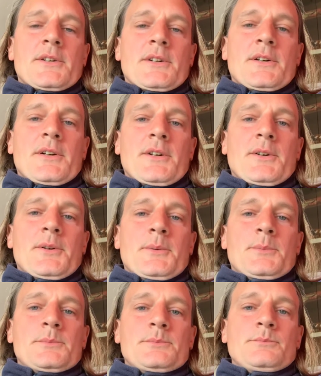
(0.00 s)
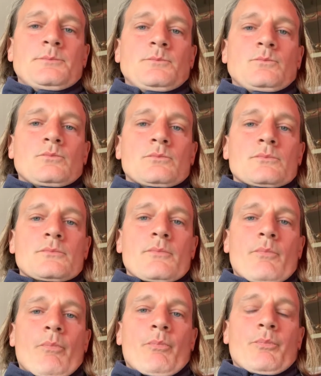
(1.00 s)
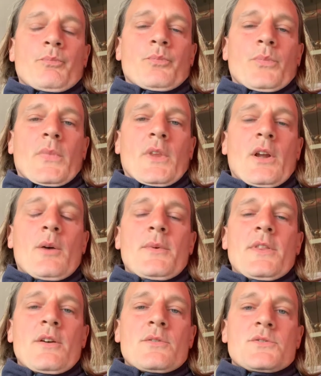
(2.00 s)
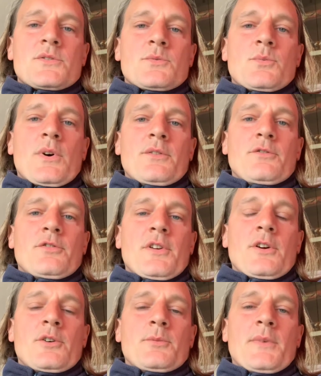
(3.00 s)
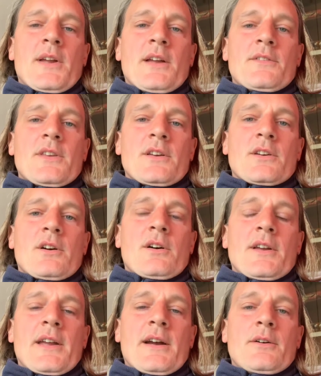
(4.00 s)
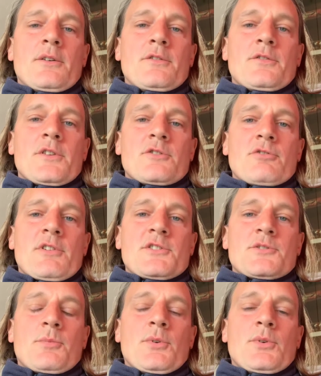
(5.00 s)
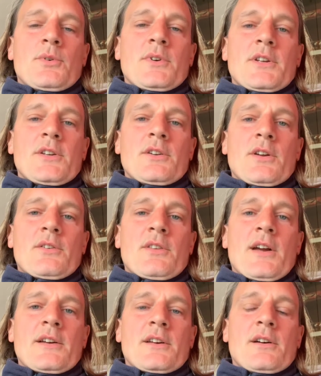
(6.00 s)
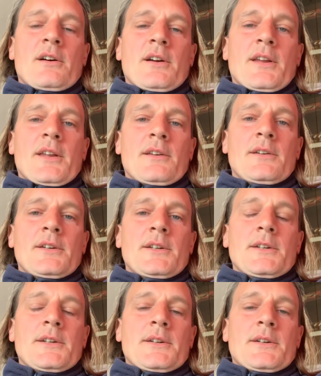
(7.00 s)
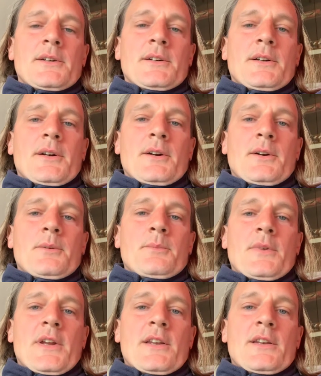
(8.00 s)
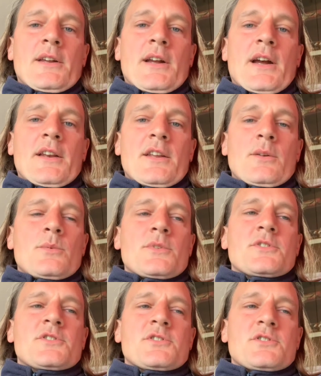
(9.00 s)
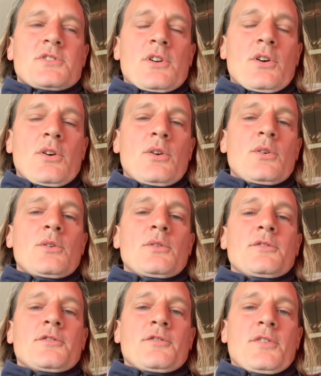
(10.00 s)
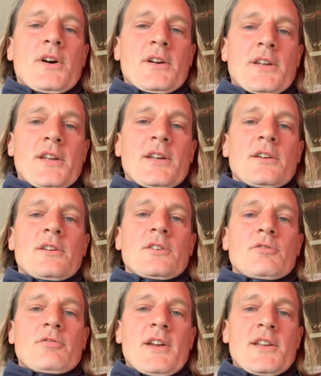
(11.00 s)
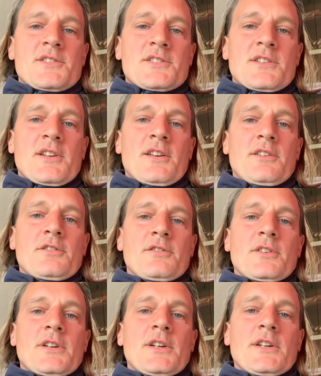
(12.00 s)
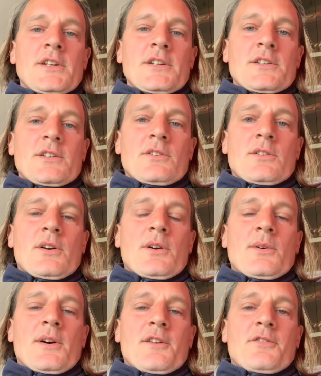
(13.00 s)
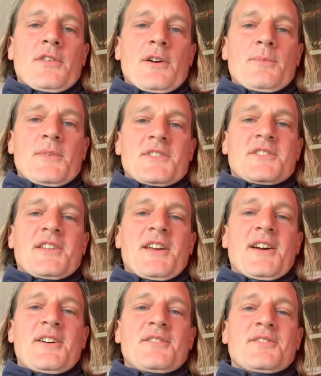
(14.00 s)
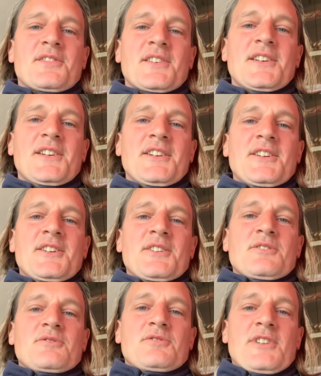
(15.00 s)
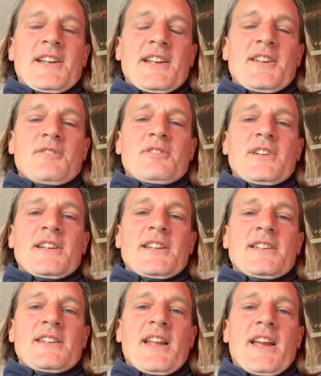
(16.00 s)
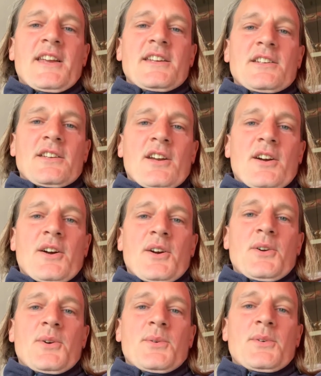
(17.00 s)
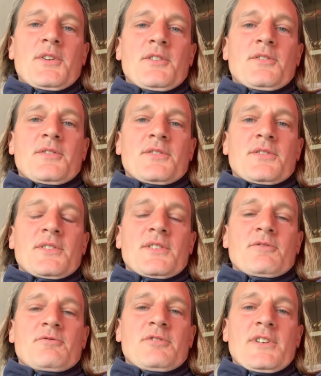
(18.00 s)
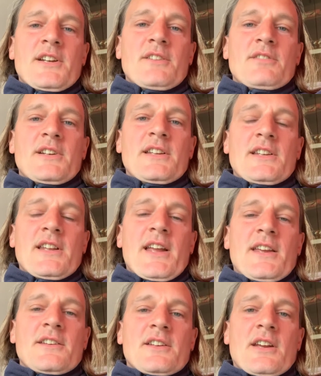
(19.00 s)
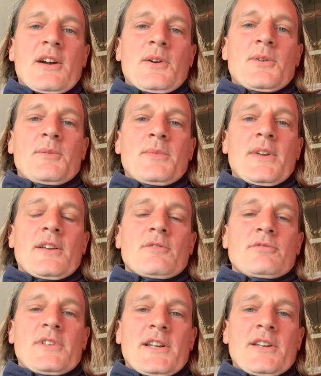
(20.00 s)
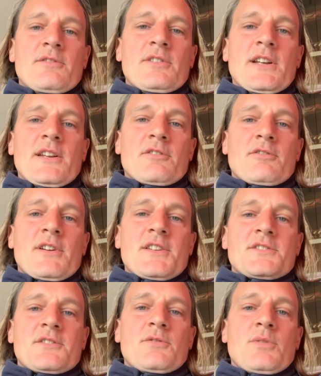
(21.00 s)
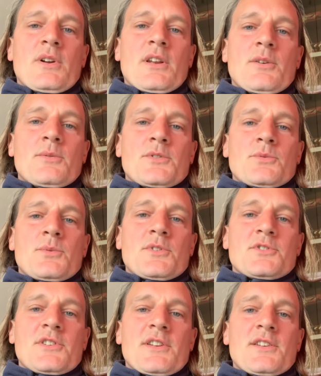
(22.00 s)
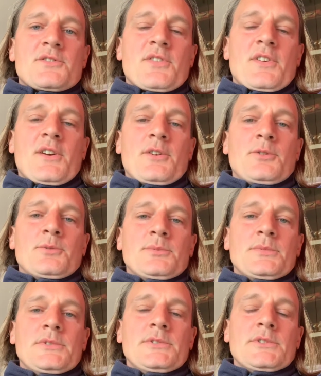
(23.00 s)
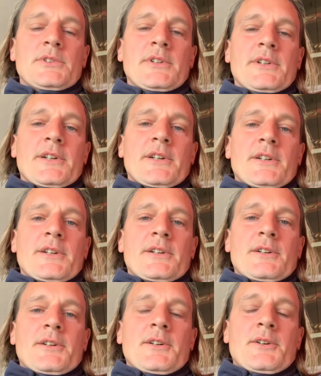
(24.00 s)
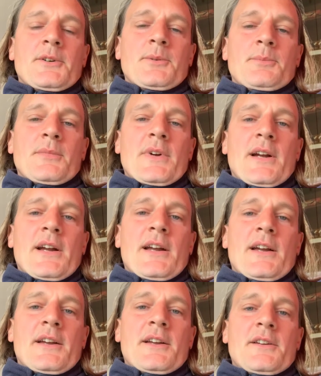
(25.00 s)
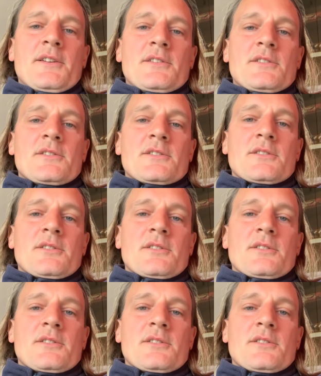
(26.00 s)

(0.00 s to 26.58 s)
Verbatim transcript: um, I mean, there was this one film, it had that guy out of the transporter, you know, that guy um, in it, and it was so fucking aggressive. You know, I found myself really, really letting go of really, really letting go and being really, really aggressive while I was watching this film. Um, and,